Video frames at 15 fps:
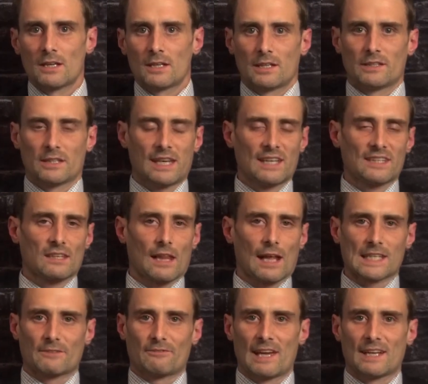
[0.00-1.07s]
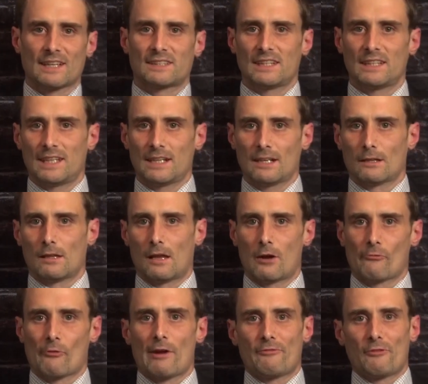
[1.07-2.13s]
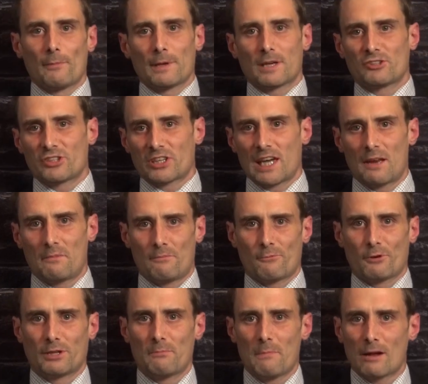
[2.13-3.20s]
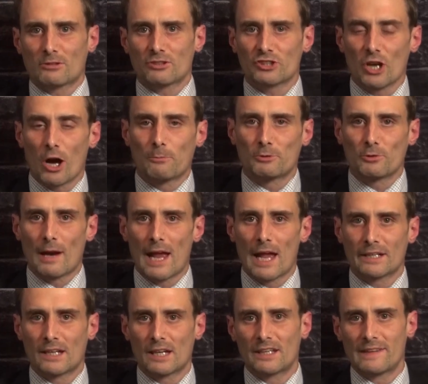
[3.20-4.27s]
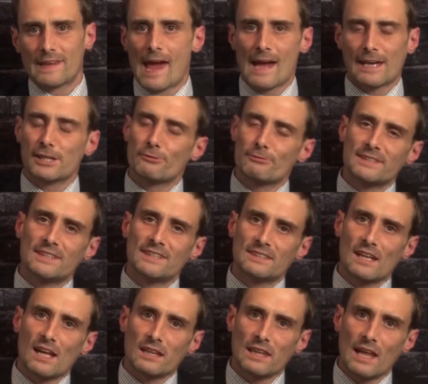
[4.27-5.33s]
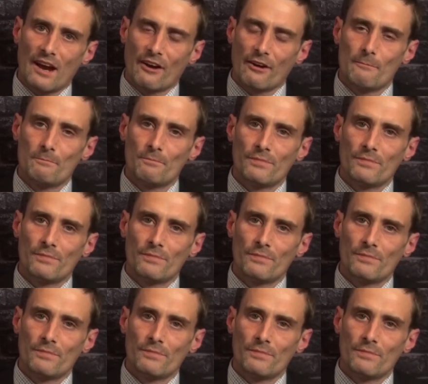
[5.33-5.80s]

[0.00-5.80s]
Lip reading: In the case of Las Vegas, he needed a long rifle because you can't really mount a scope to a handgun and the accuracy is not there.